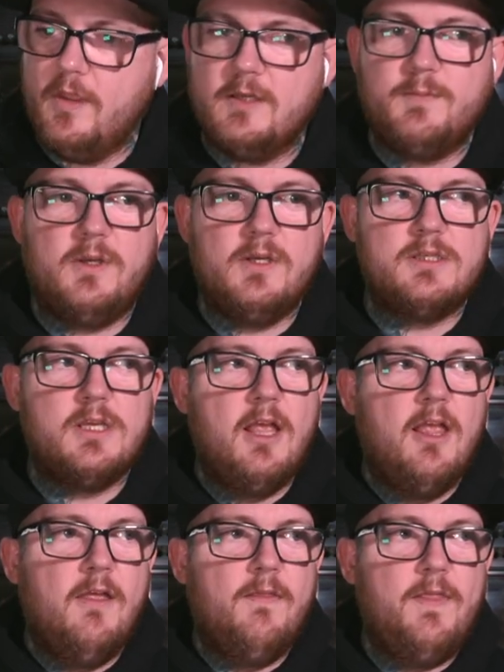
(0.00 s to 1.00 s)
That's
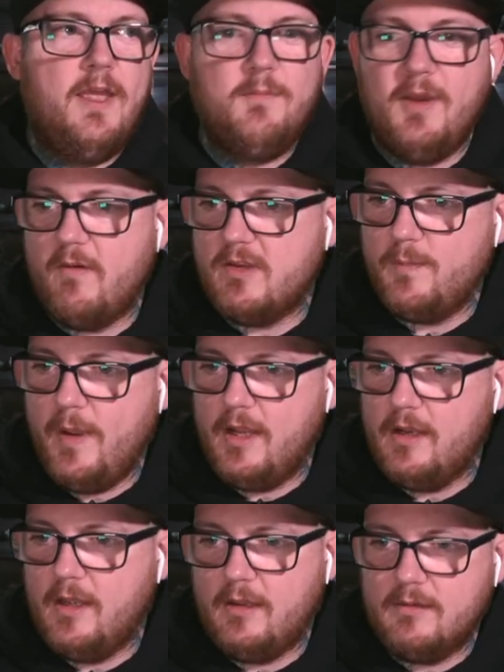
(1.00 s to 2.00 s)
because they may have
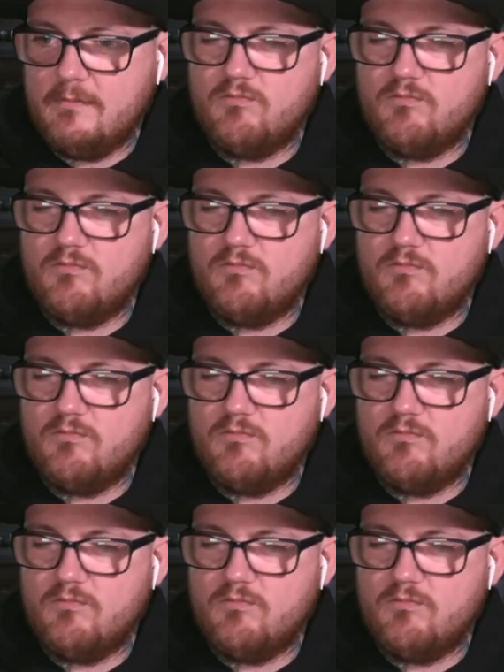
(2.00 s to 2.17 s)
spent like